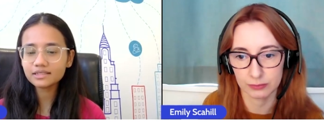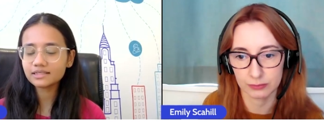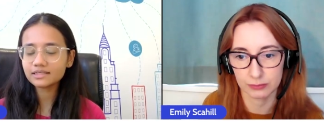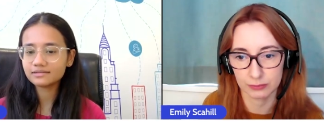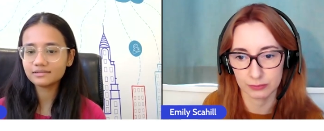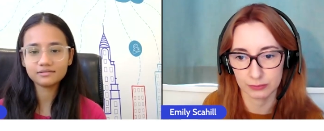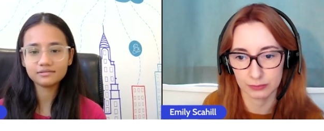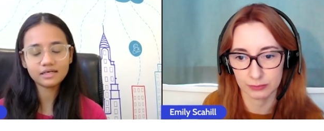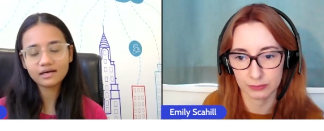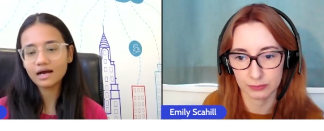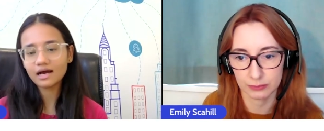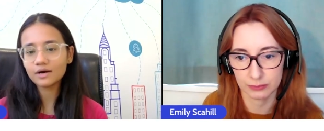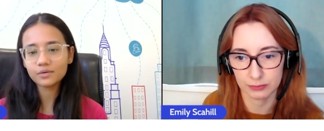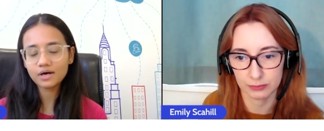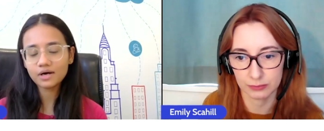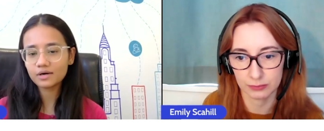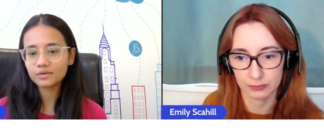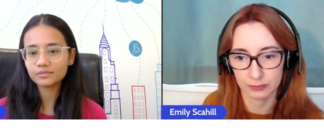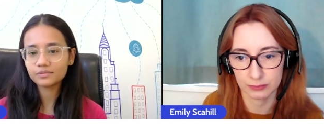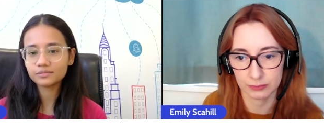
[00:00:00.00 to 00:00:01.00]
Speaker 1: or like
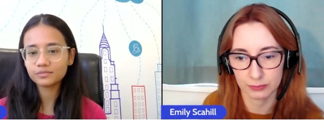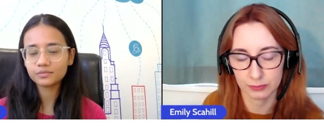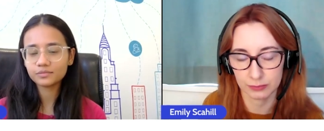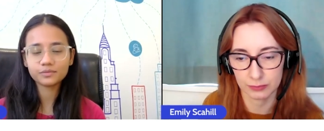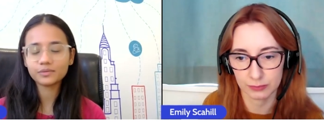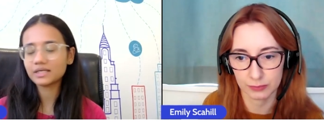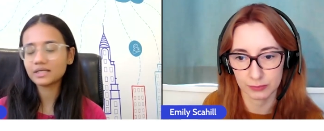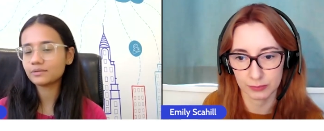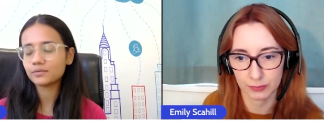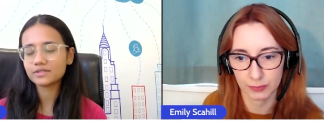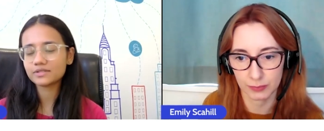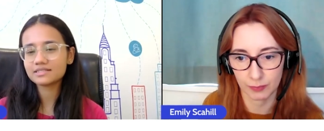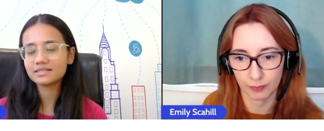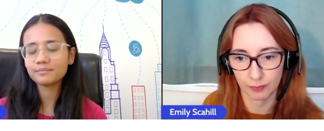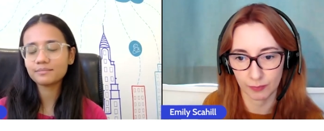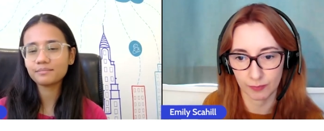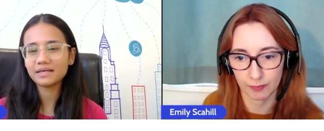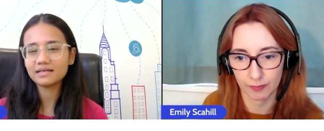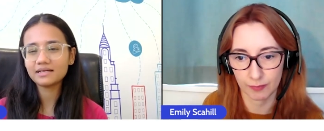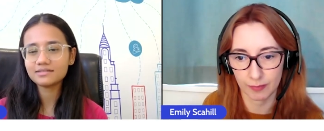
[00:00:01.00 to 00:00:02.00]
how how or like
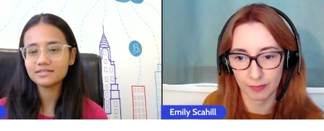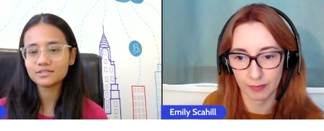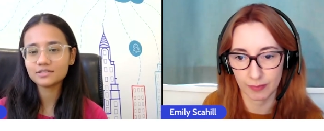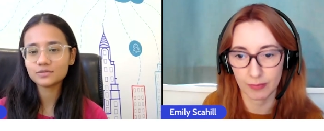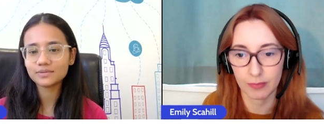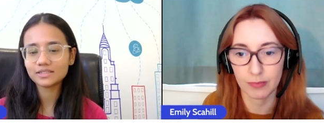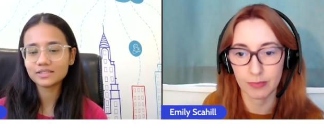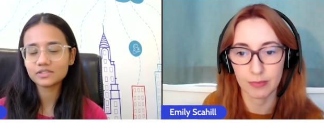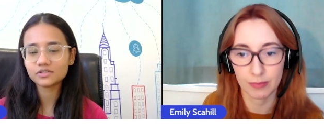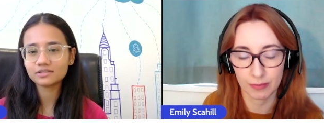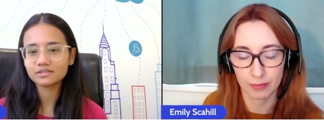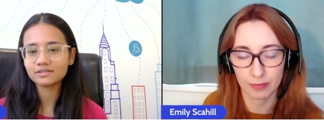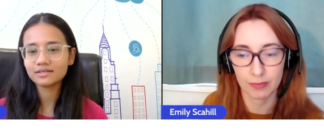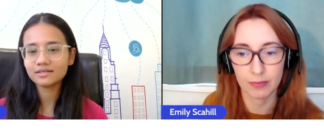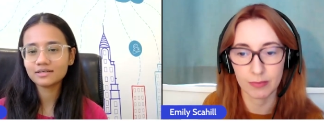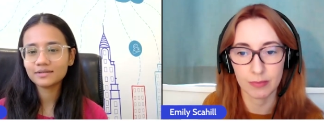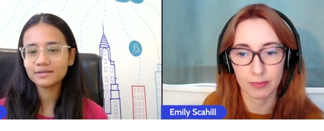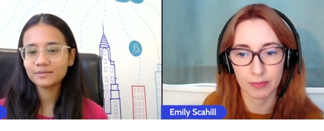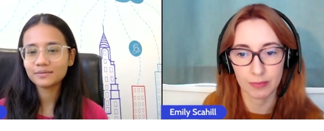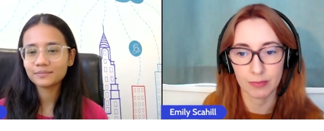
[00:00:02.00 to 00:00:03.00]
what's the paid
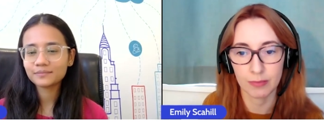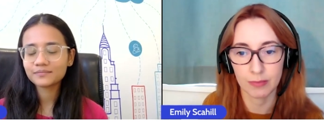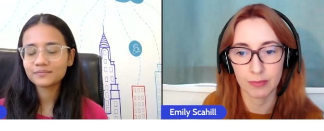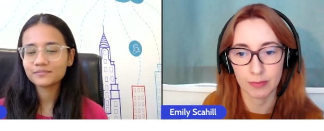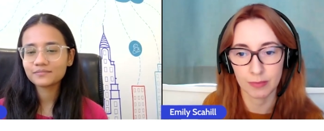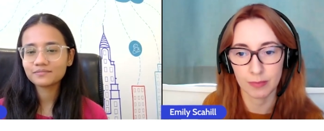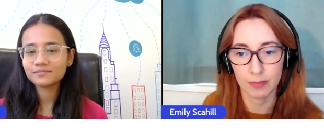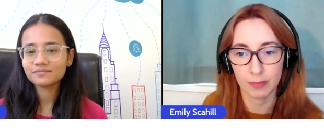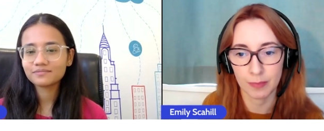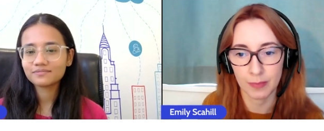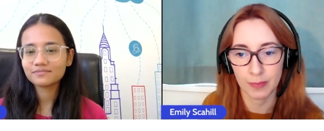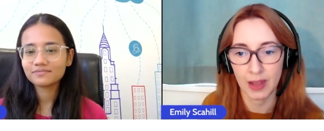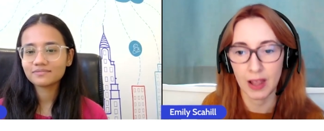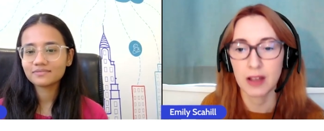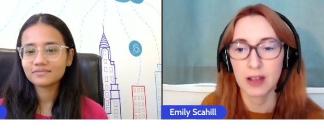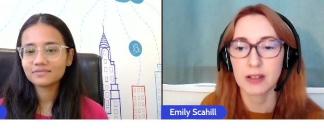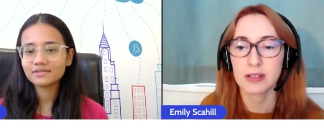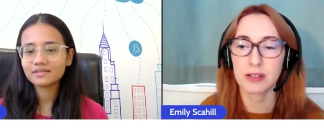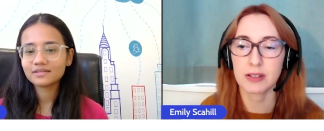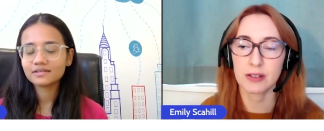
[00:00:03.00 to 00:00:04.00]
situation?
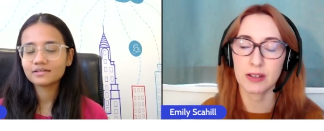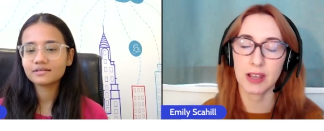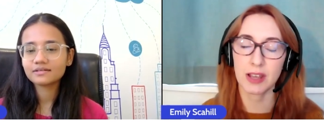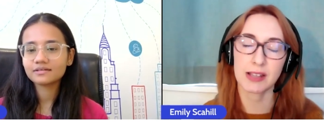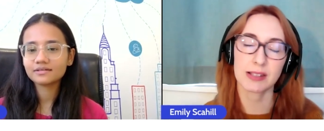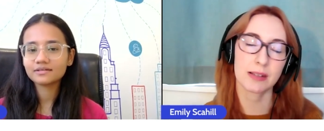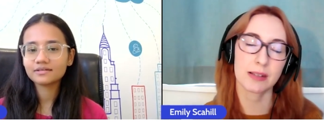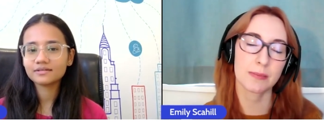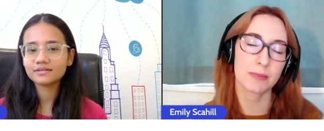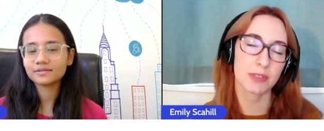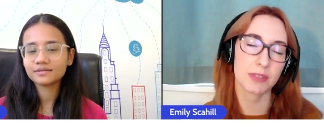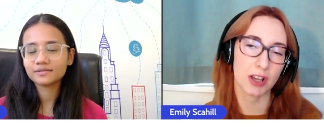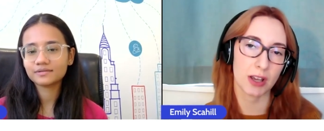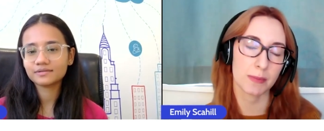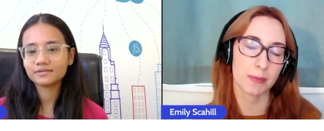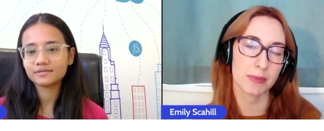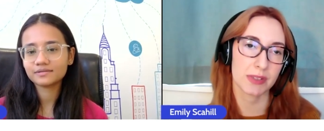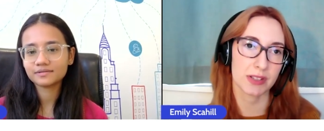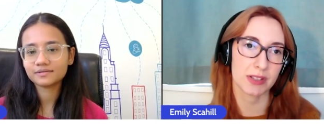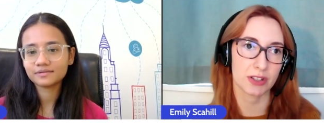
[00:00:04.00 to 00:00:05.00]
Speaker 2: So yeah,
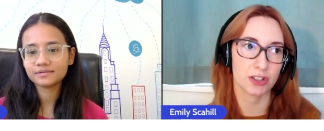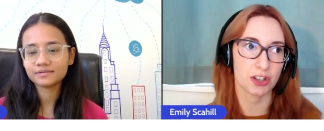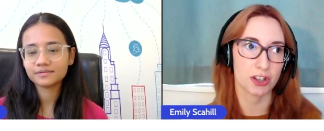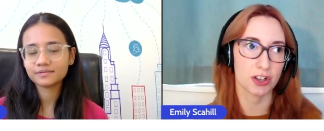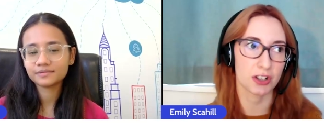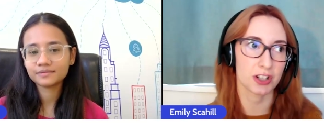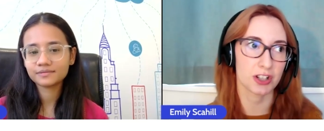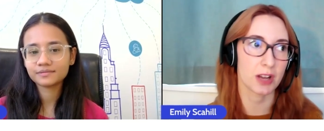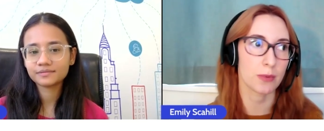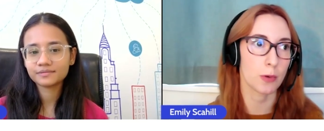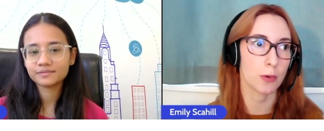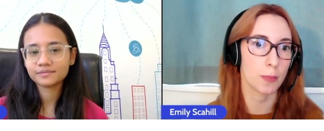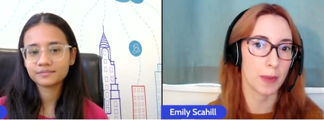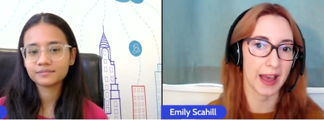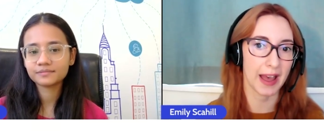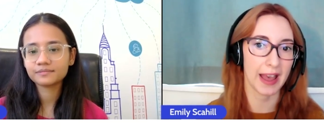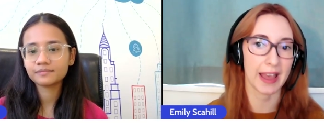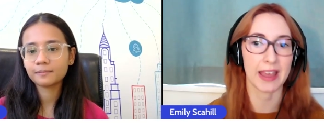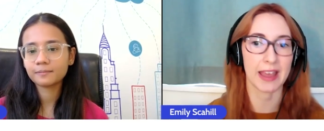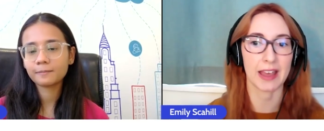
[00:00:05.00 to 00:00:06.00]
sometimes studio will
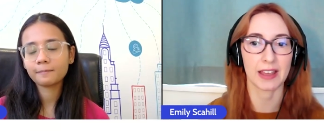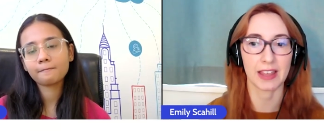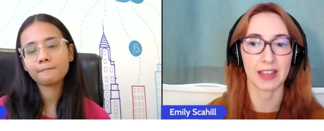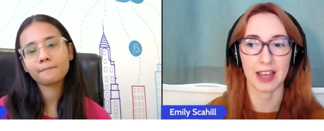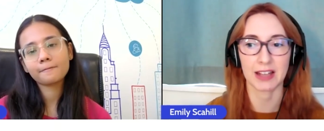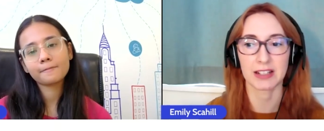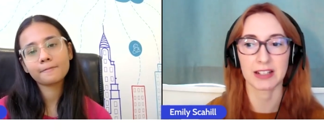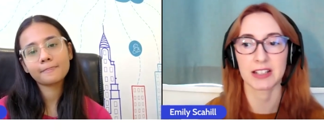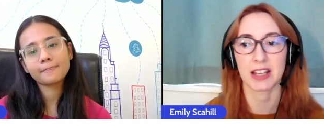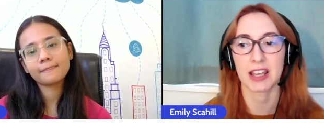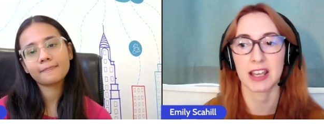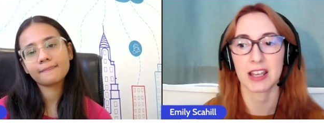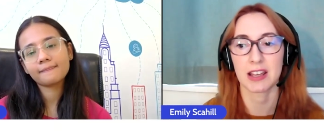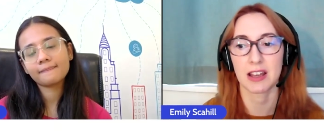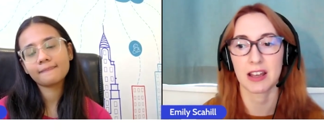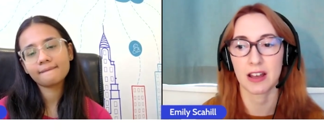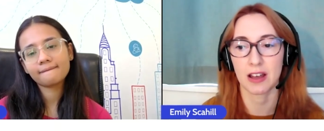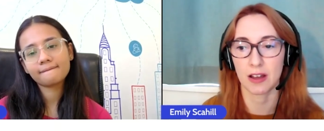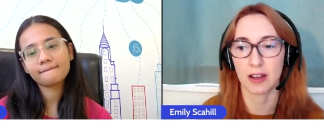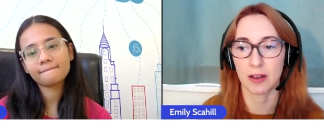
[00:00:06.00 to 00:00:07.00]
pay a
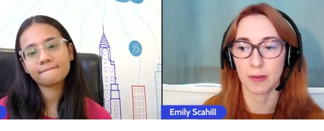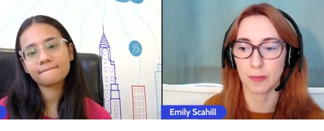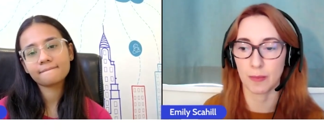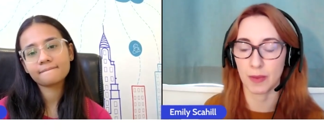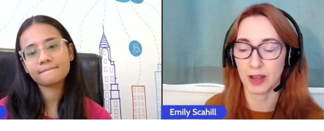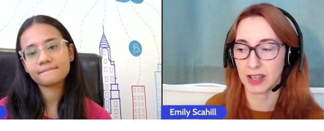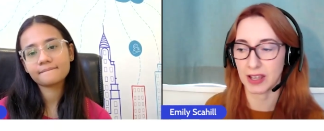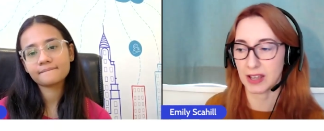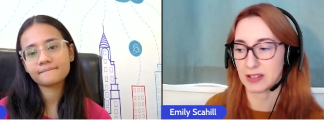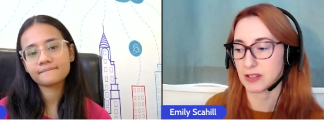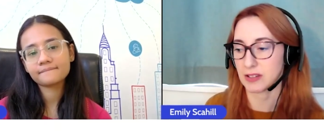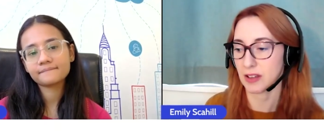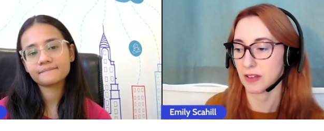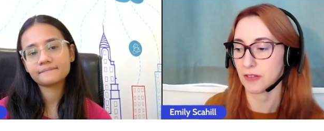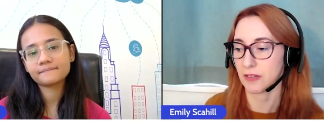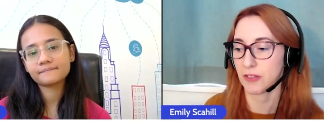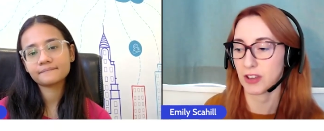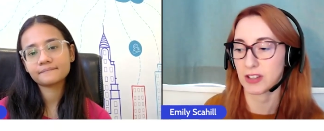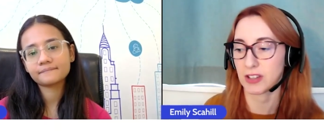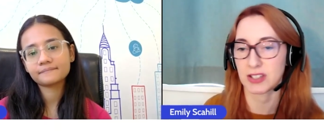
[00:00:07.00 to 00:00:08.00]
candidate, um, I guess,
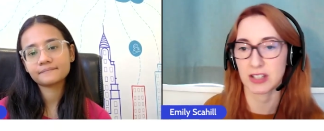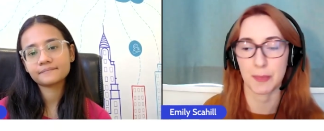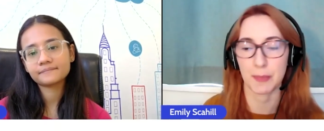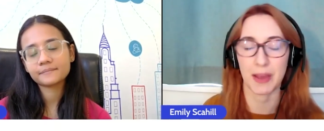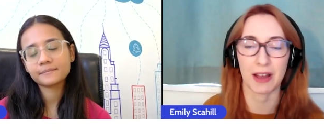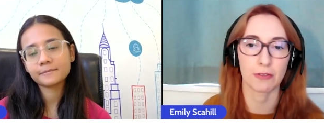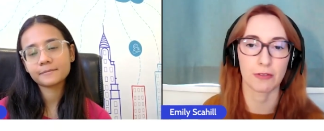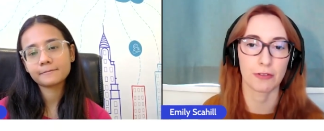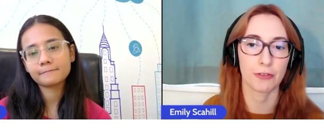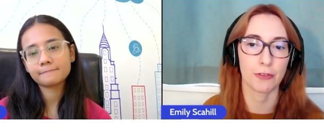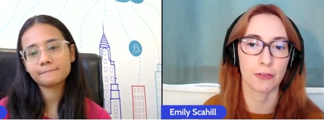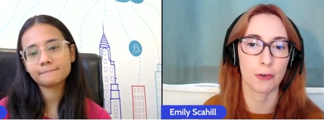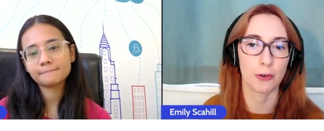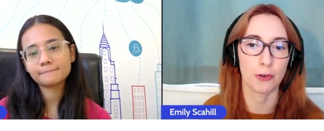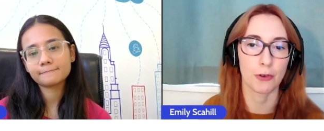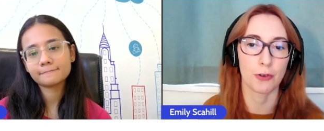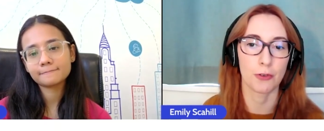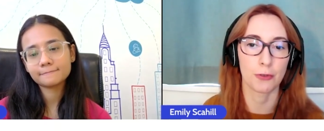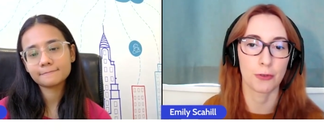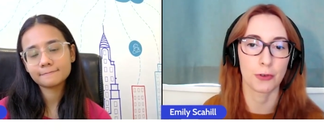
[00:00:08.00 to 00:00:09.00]
a fixed amount
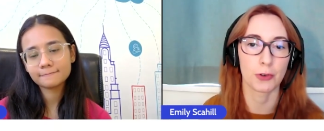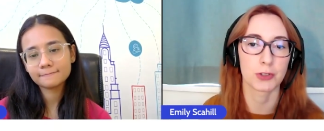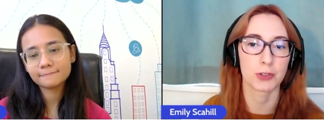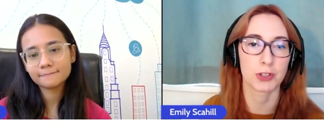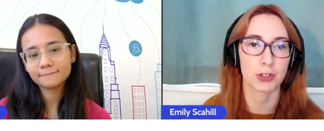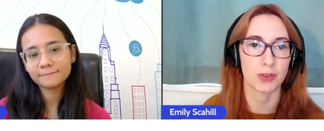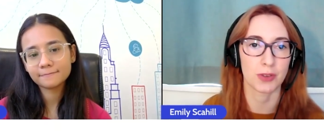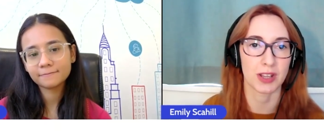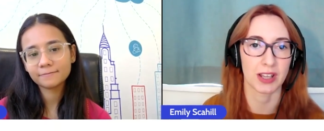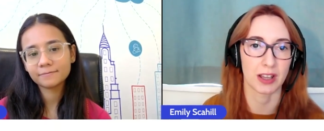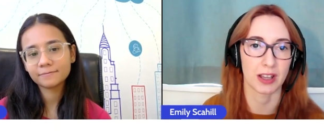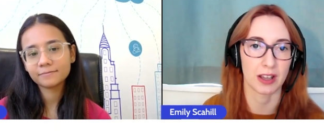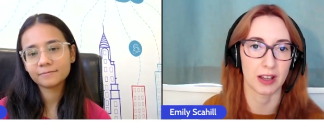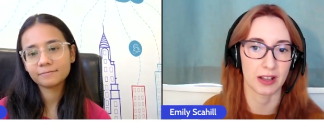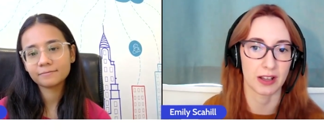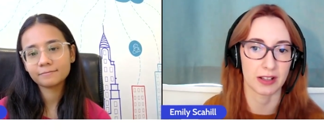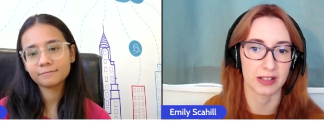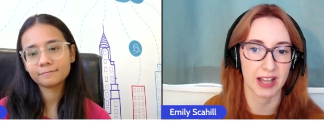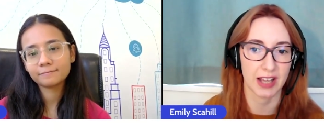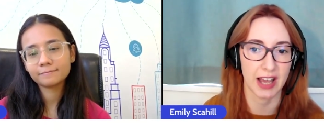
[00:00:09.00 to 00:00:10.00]
for for doing a,